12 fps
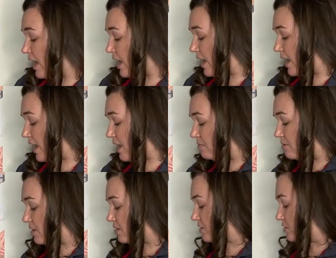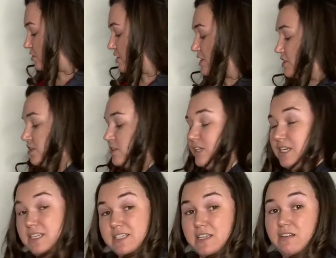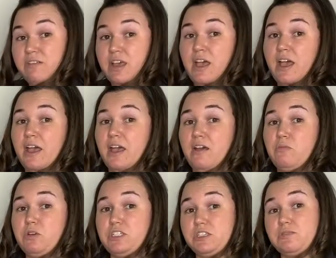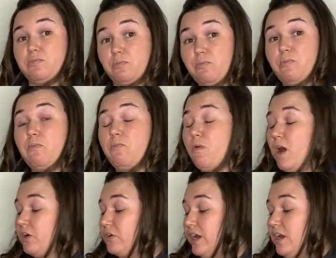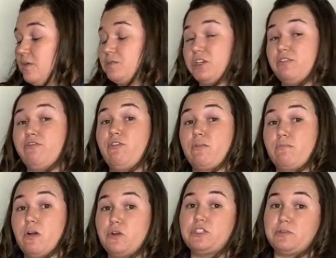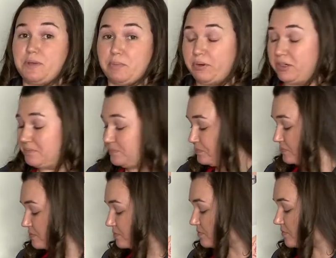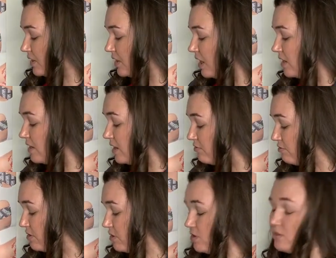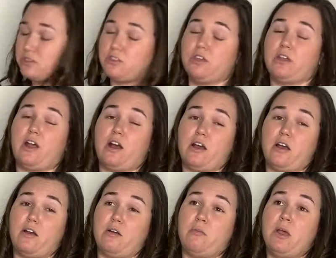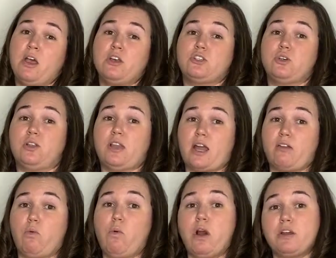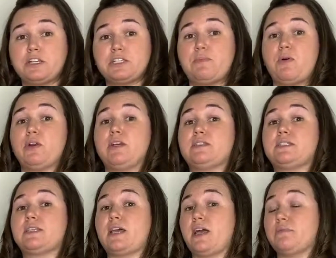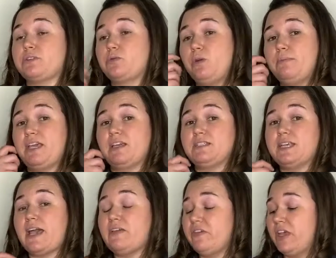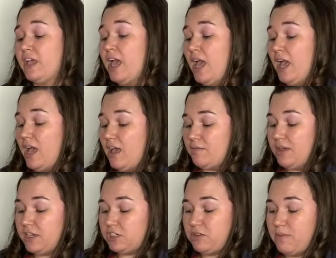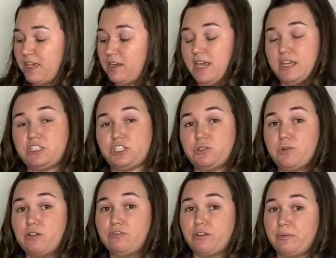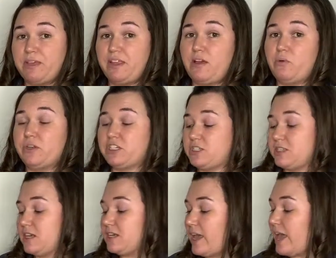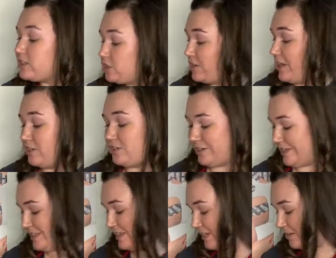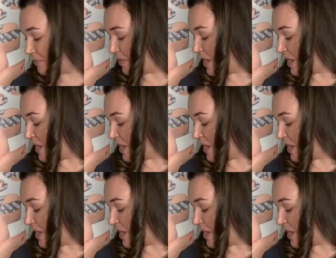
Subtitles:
Their traditional adhesive, which is a great option for most people. And then for those that do a lot of water sports, swimming and diving, they actually make an H2O formula, which is extra sticky.